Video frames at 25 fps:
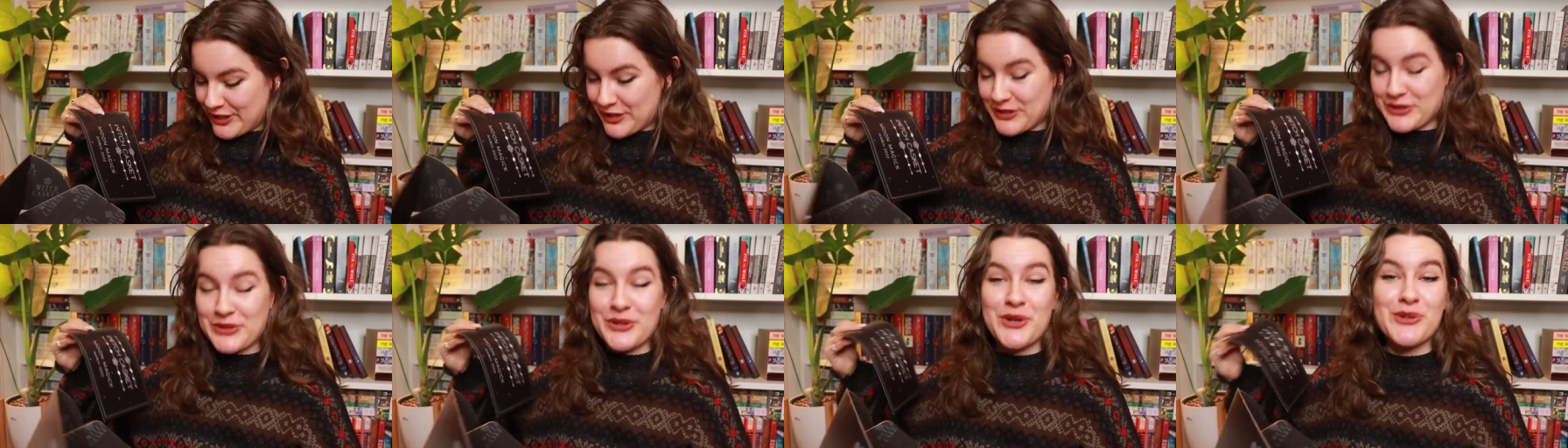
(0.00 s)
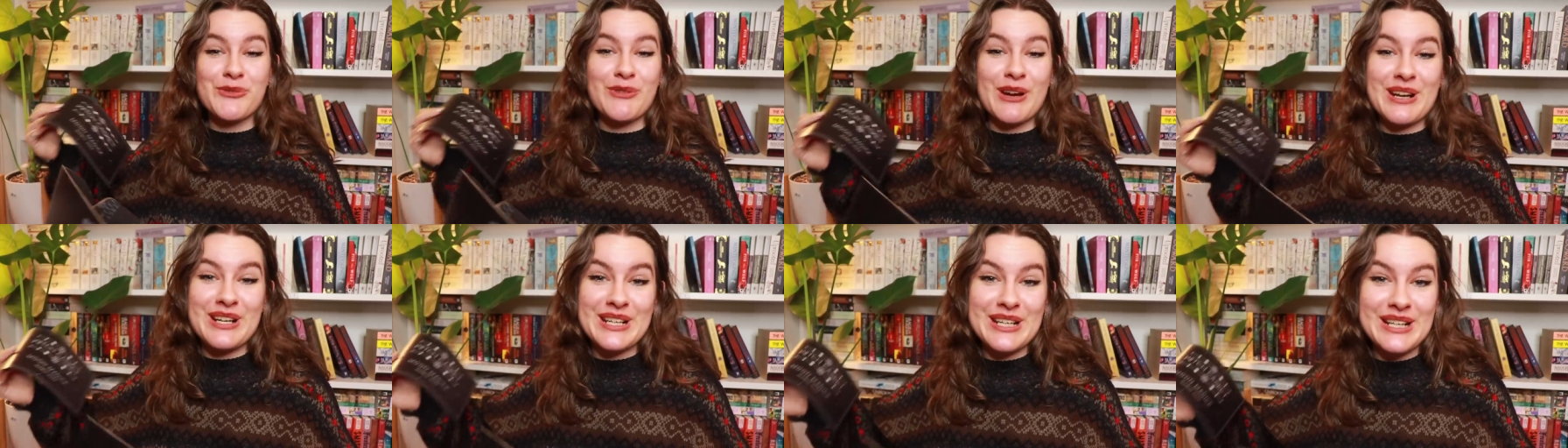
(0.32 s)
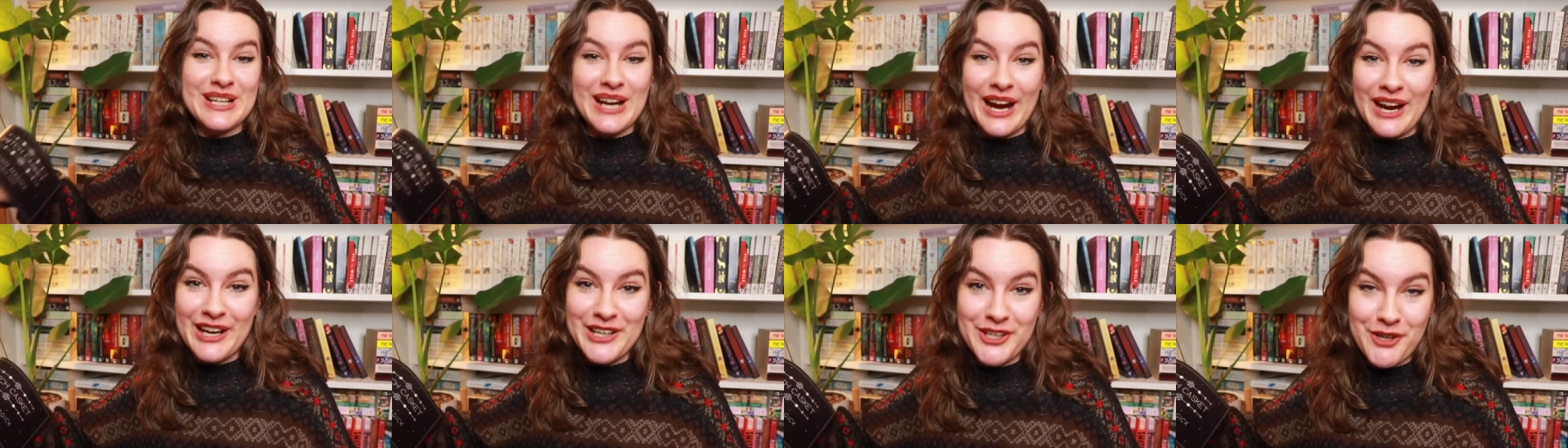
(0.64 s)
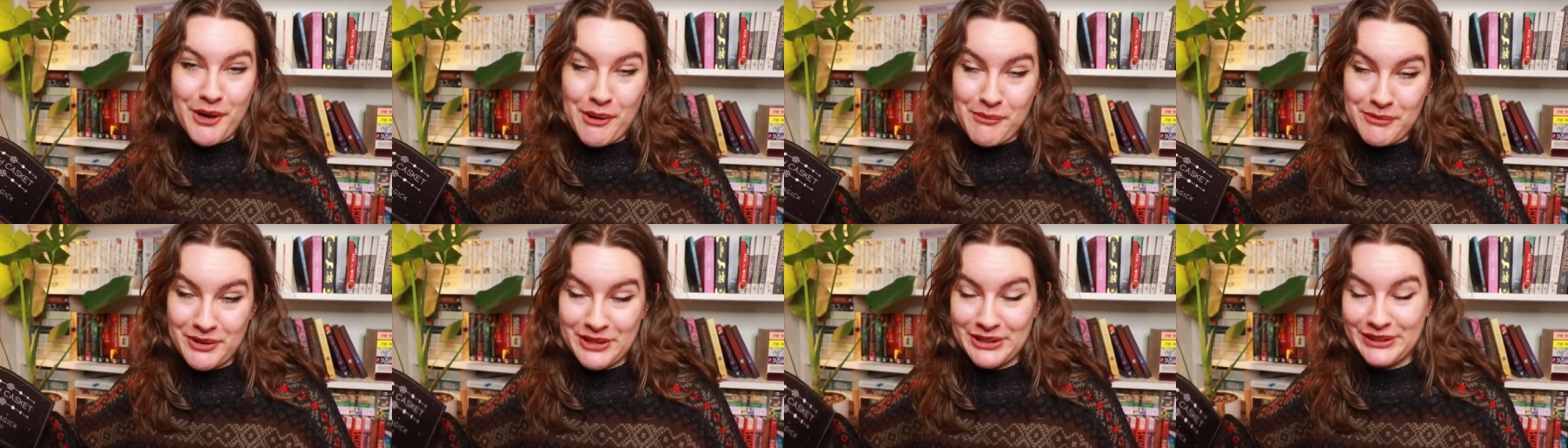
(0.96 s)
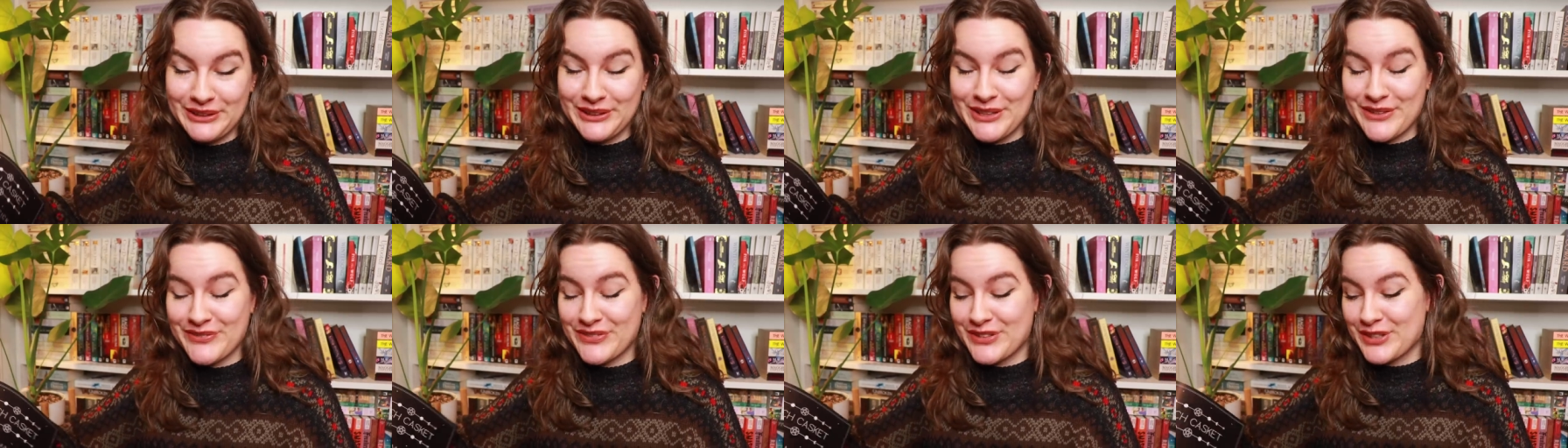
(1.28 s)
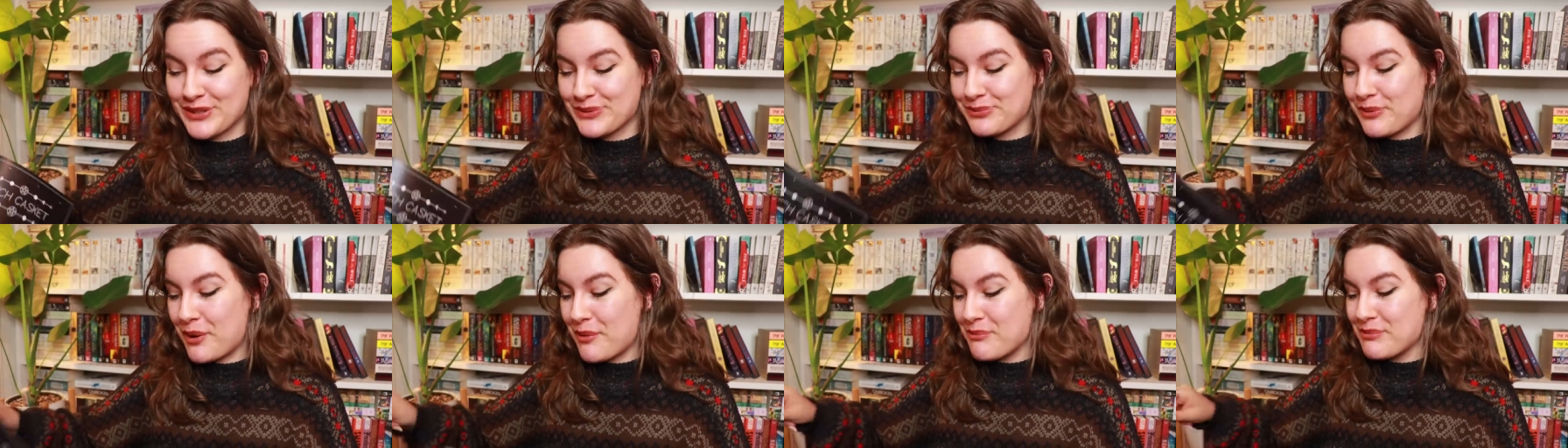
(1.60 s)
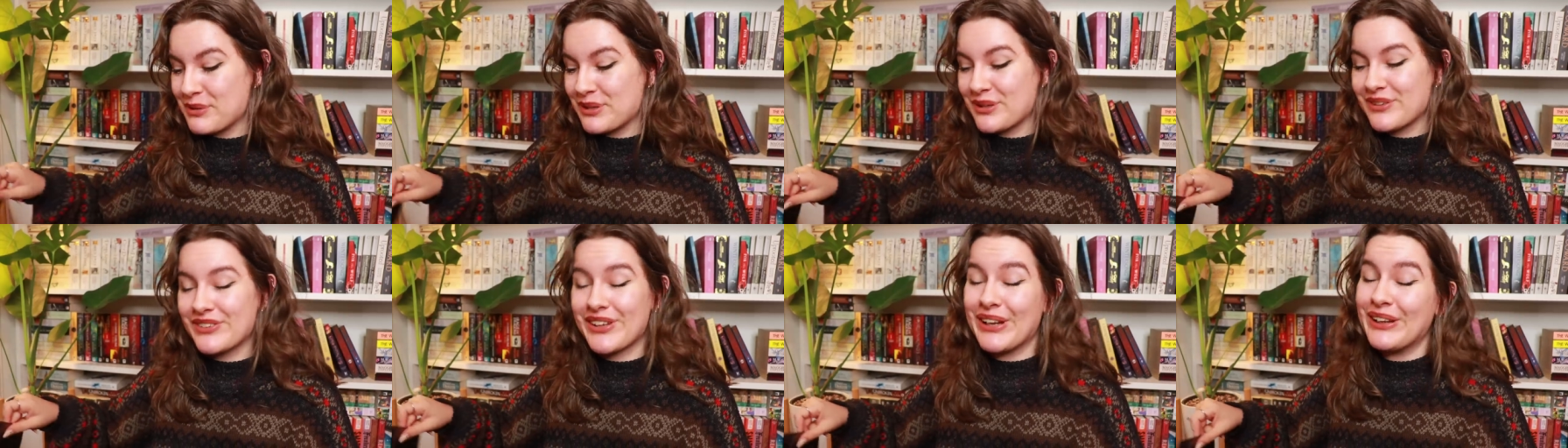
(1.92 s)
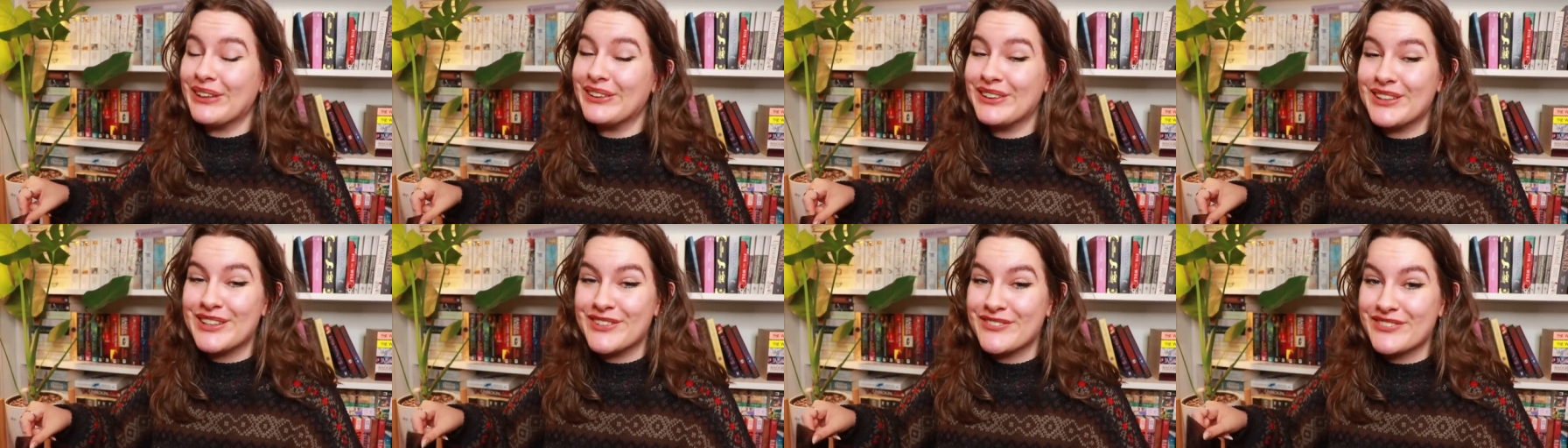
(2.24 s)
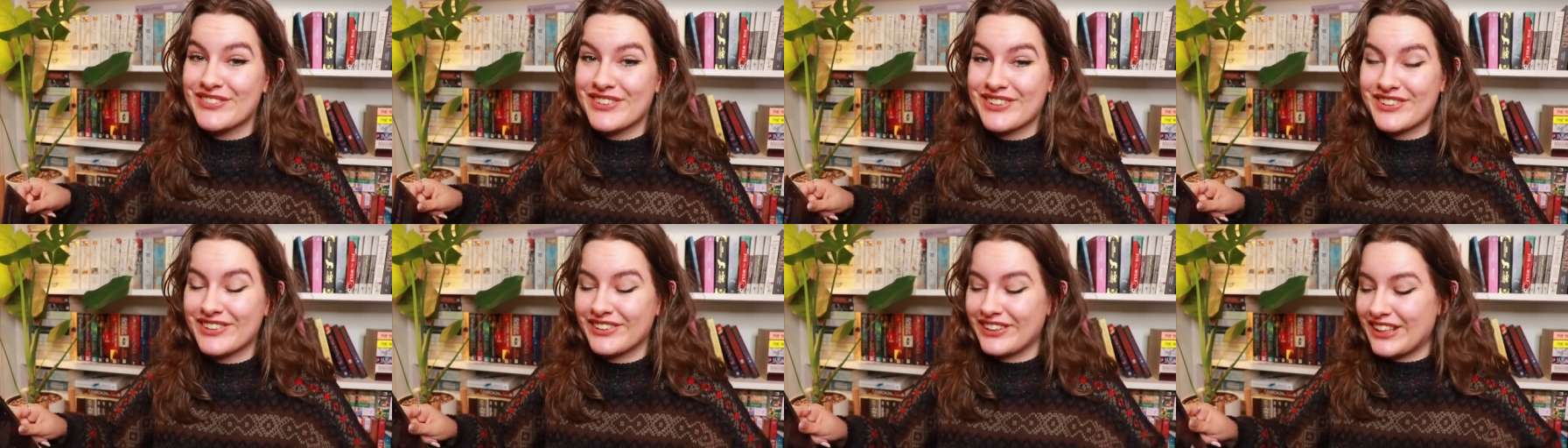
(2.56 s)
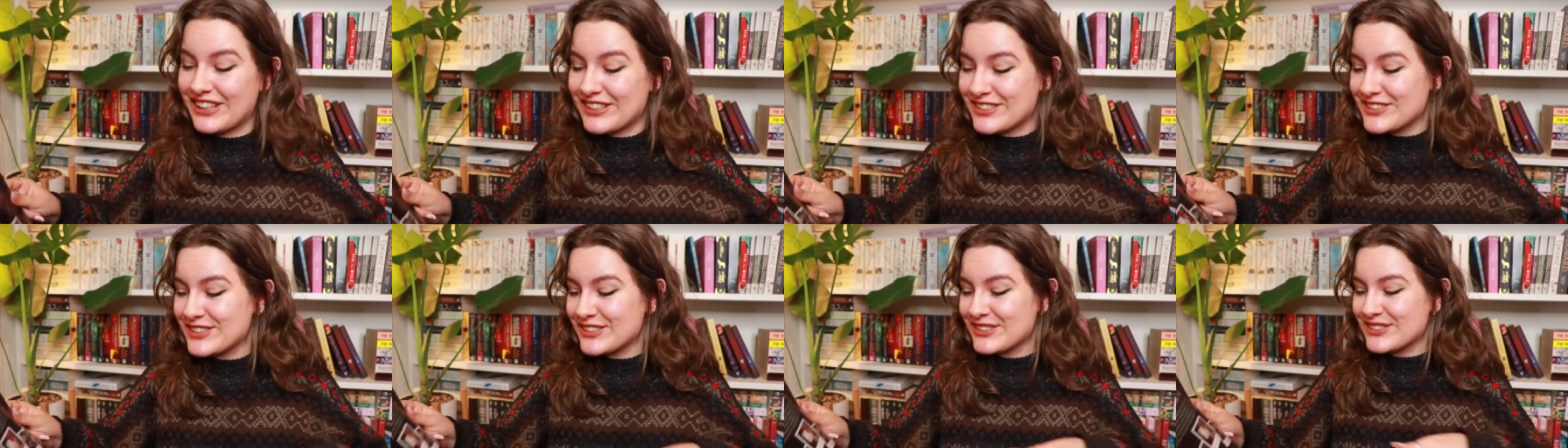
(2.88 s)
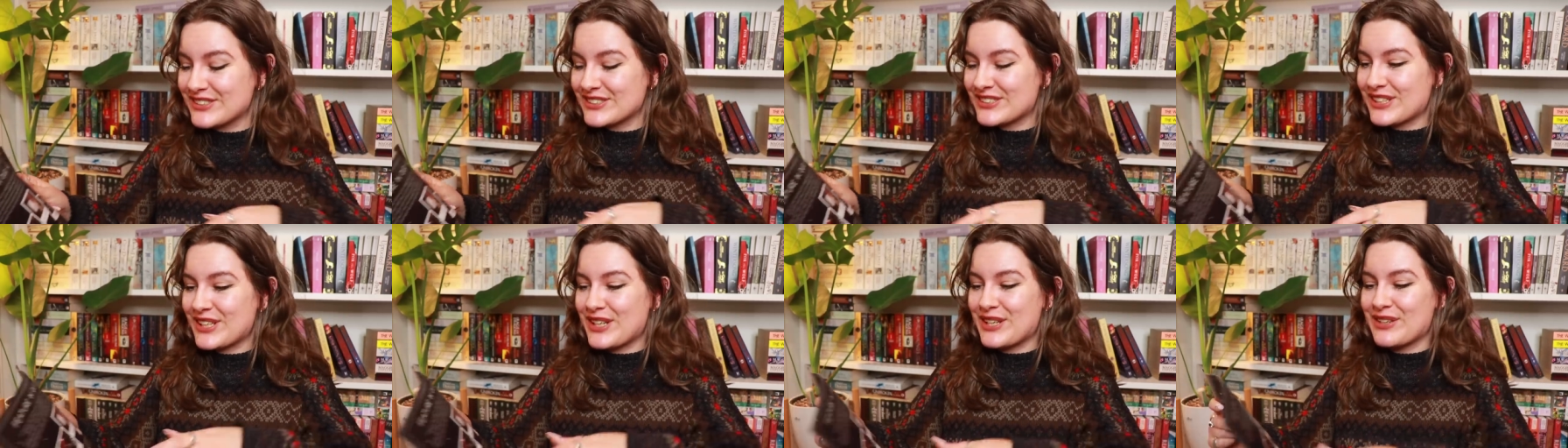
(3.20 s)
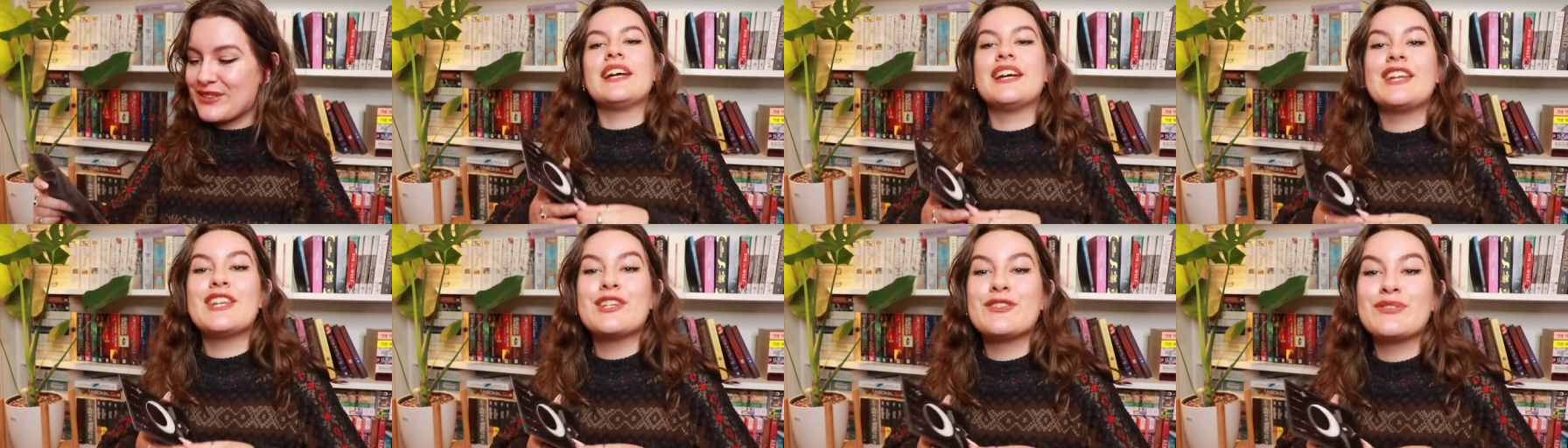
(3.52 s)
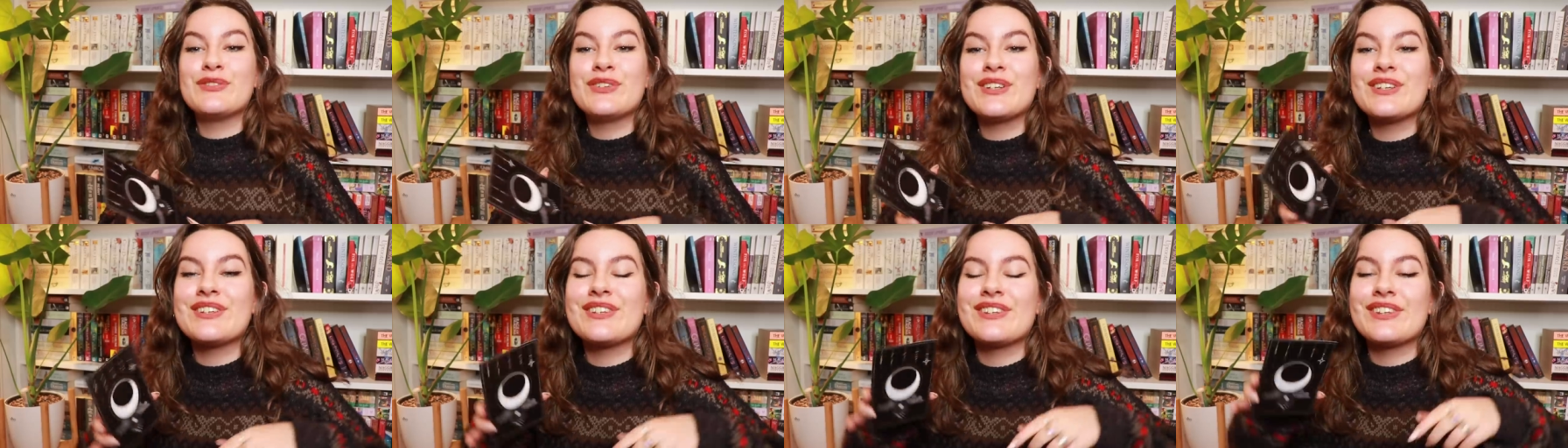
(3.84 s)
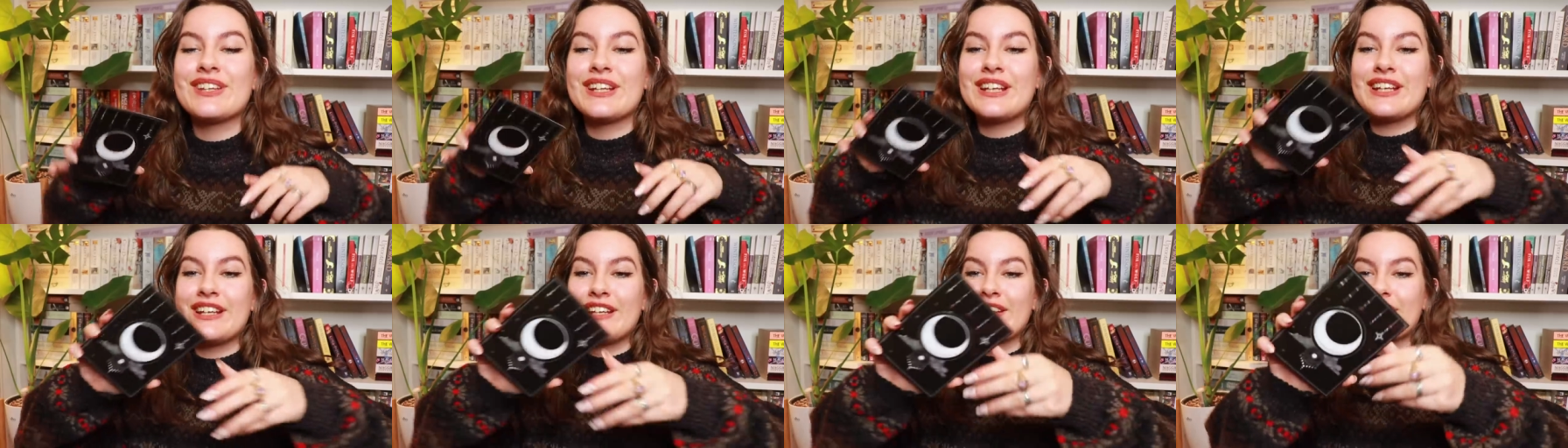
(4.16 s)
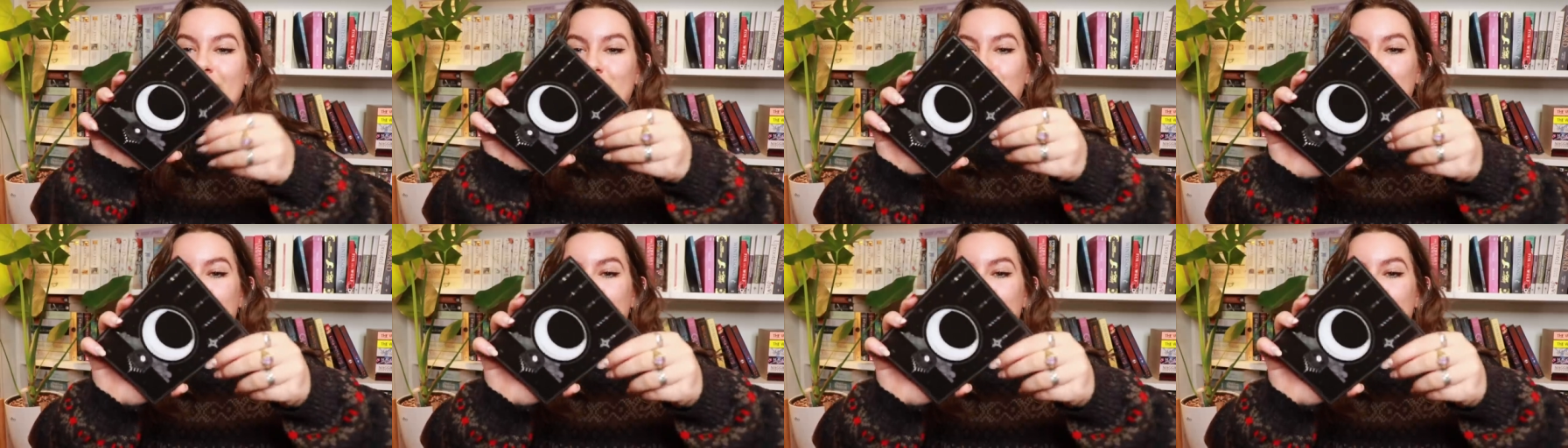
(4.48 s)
and already I know I'm gonna love this one because I love celestial stuff. And the first thing that